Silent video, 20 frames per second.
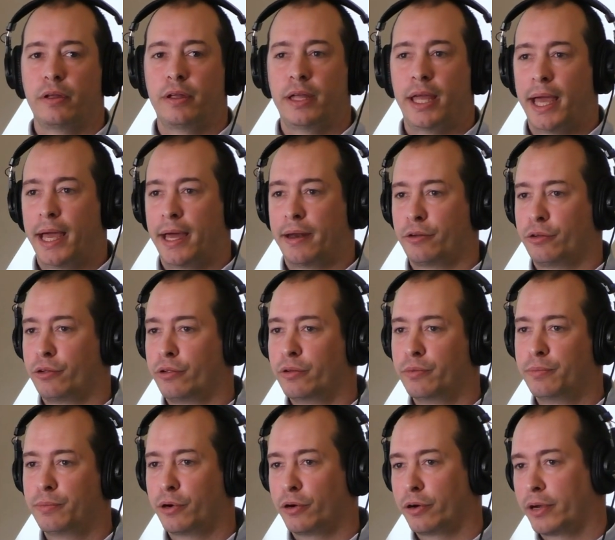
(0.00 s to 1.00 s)

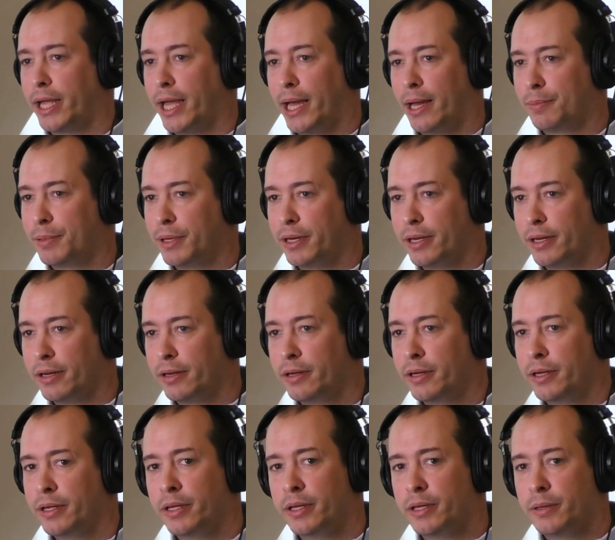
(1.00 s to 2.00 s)
cattle per capita,
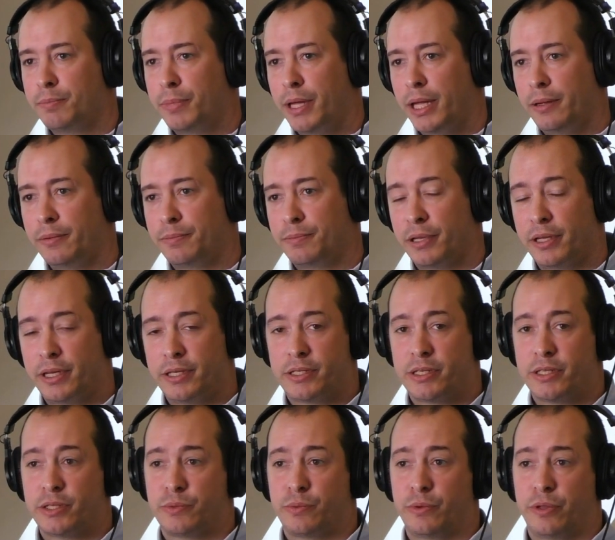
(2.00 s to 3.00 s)

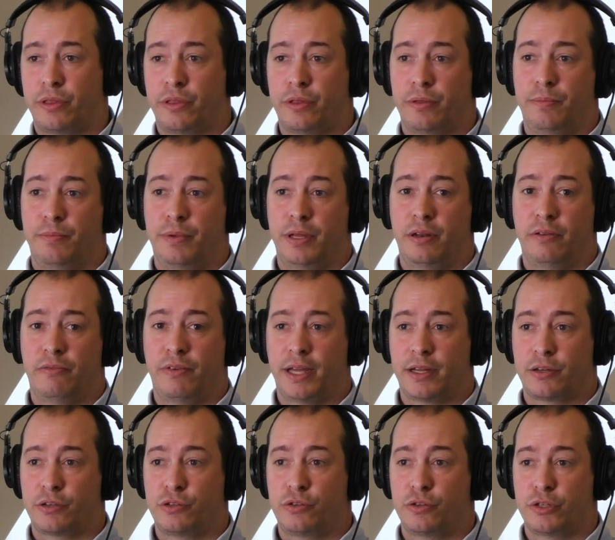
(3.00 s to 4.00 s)
places with a bit of
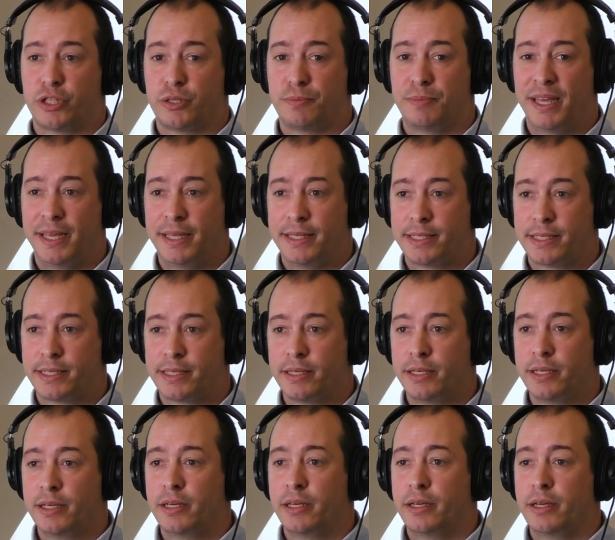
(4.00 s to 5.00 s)
extra space,
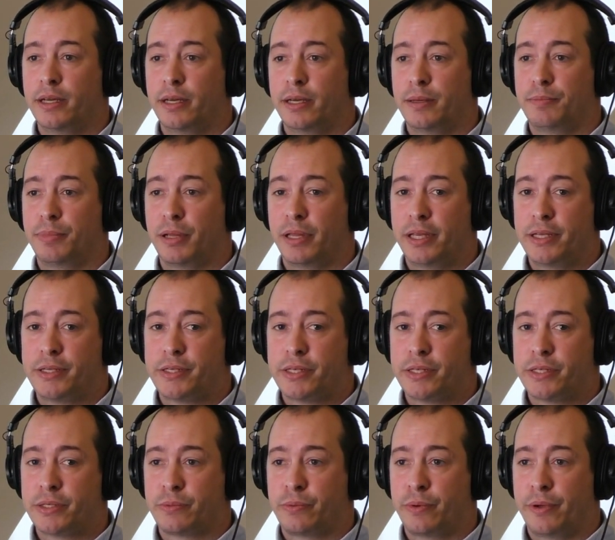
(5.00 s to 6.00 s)

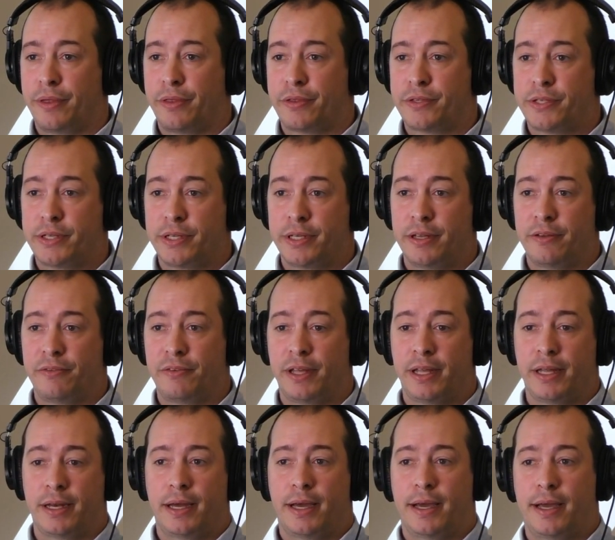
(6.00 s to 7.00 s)
places with
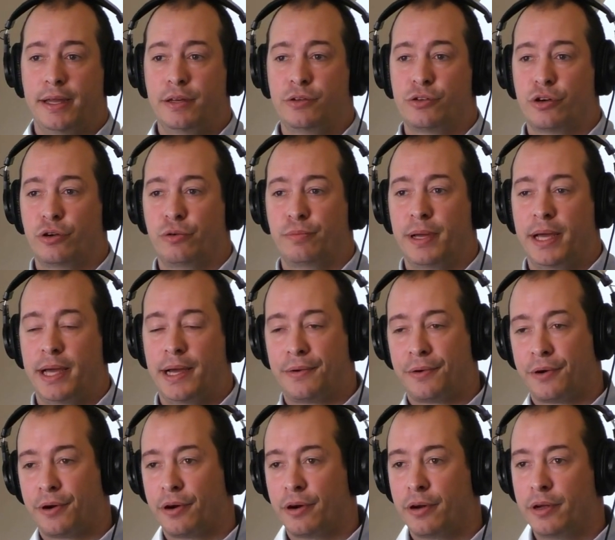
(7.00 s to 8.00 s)
significant
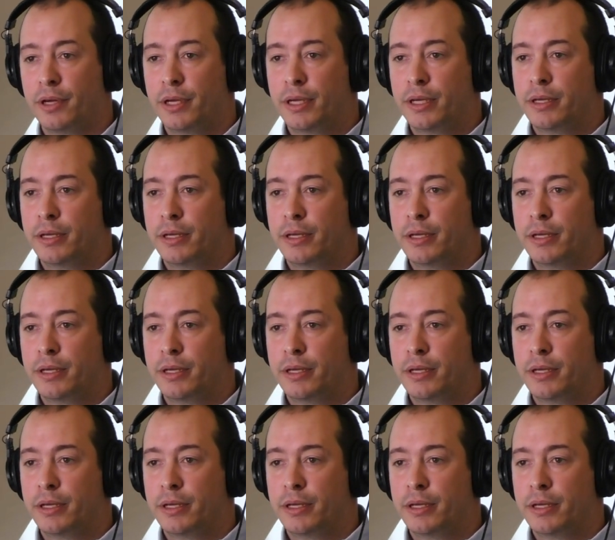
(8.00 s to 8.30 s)
hydropower,